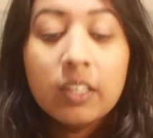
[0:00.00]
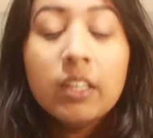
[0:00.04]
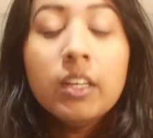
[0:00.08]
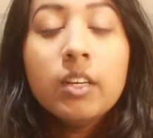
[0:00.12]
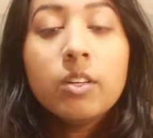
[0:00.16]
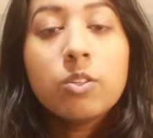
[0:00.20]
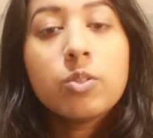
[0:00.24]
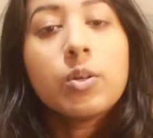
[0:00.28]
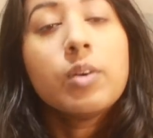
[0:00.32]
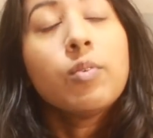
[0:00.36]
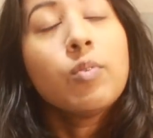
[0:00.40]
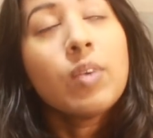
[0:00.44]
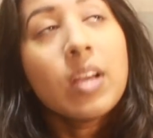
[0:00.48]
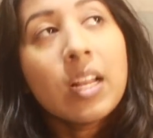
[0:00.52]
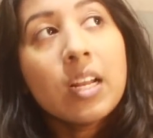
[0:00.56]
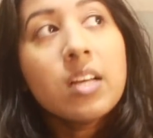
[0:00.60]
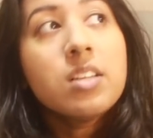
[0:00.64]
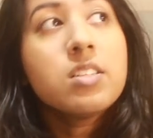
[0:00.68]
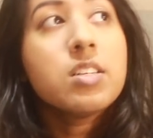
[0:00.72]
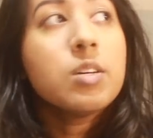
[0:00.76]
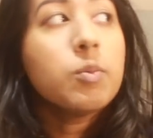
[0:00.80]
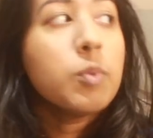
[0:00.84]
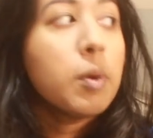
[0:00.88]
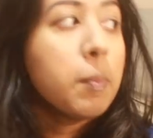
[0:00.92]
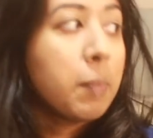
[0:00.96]
So I realise
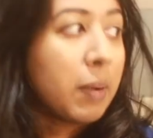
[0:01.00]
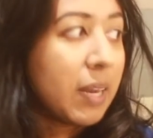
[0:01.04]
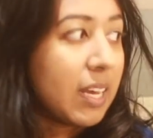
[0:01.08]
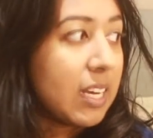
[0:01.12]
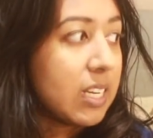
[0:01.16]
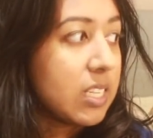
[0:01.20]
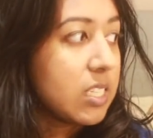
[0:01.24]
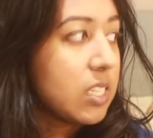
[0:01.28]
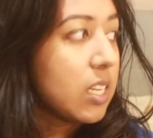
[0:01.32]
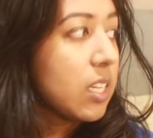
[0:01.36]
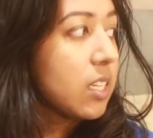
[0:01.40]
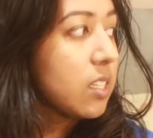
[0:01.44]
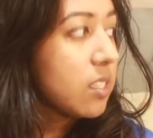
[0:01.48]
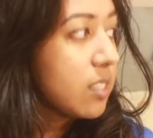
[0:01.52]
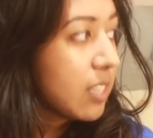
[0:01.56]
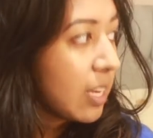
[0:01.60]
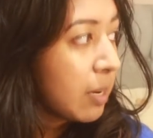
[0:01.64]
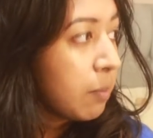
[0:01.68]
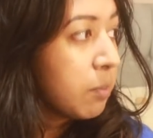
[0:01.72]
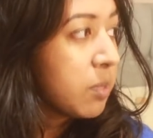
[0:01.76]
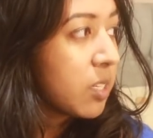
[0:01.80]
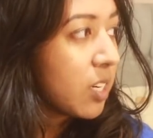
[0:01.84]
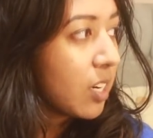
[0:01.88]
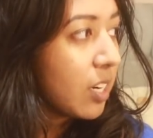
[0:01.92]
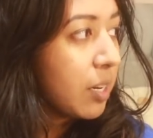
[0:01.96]
that we're blessed. At the same
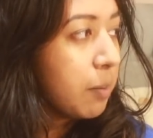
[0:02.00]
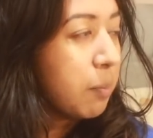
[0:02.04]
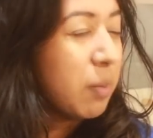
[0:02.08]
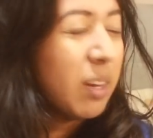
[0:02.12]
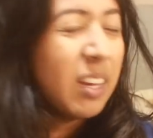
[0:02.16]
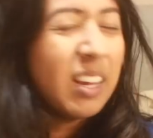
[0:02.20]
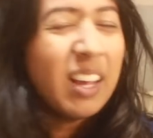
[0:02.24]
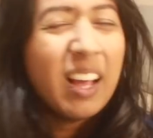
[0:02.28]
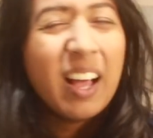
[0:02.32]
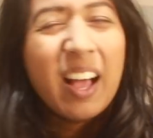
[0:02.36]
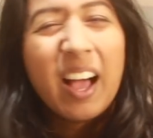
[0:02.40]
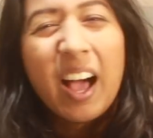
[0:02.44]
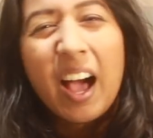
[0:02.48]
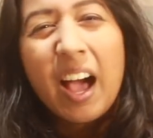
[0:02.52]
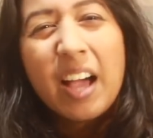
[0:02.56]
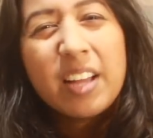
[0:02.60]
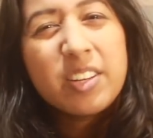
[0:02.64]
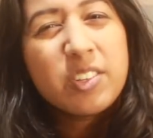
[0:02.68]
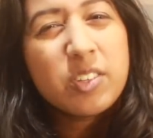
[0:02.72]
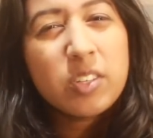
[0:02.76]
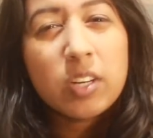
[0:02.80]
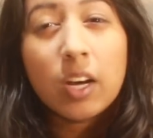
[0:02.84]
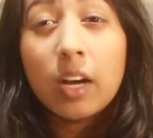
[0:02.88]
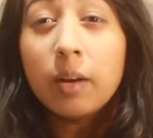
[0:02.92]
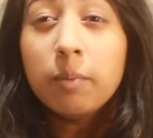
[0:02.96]
time,
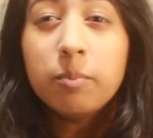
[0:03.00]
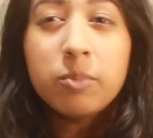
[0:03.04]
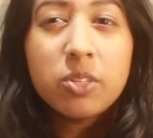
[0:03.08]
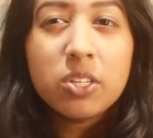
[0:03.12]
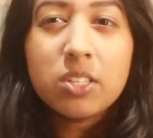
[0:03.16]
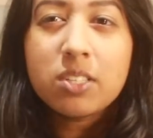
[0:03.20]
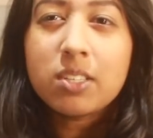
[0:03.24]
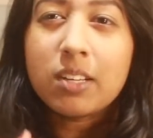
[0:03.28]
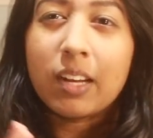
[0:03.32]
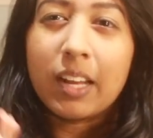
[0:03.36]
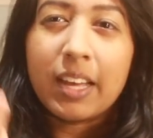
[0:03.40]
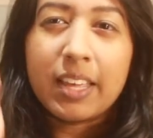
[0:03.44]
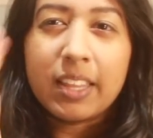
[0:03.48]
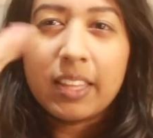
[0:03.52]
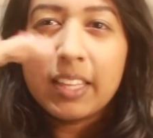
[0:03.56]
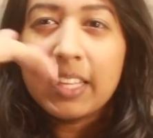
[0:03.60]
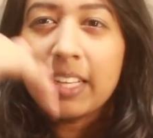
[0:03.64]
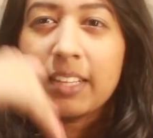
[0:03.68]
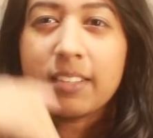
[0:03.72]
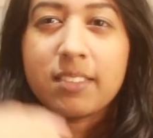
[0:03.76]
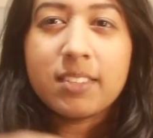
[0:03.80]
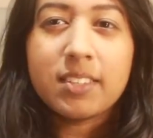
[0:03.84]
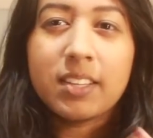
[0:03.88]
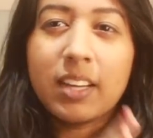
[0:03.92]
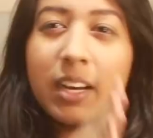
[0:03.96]
I'm just like
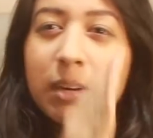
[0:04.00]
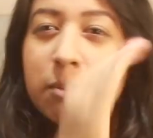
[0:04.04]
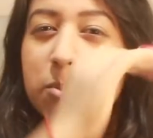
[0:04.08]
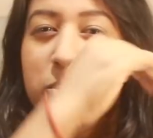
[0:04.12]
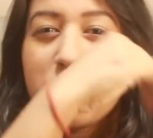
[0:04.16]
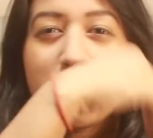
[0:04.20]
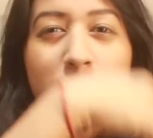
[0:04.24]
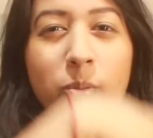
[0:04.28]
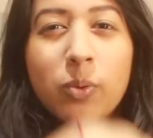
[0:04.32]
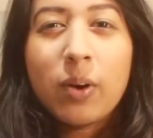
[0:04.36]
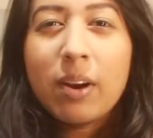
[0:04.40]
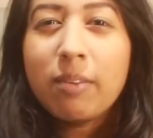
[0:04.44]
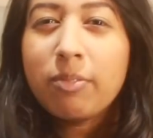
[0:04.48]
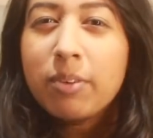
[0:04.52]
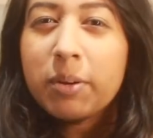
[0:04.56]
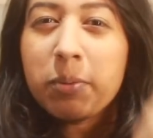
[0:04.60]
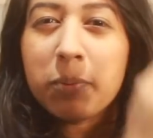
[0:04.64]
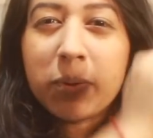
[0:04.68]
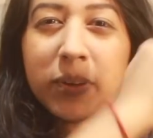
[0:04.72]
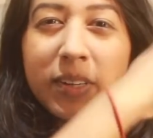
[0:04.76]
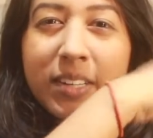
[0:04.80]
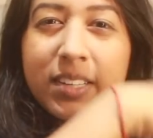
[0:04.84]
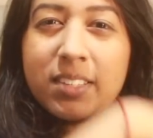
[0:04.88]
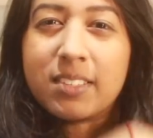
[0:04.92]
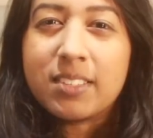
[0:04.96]
this. I'm sure
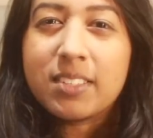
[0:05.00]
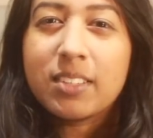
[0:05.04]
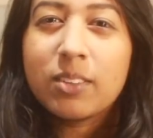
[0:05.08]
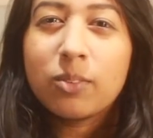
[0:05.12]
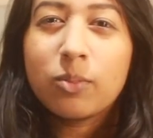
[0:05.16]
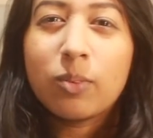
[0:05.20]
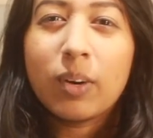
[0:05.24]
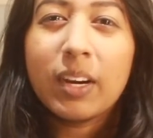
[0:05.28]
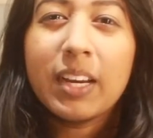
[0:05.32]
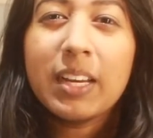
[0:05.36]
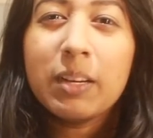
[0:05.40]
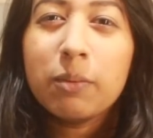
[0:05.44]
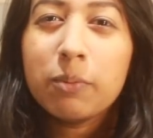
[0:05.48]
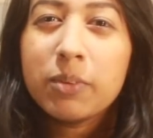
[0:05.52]
everyone is, right?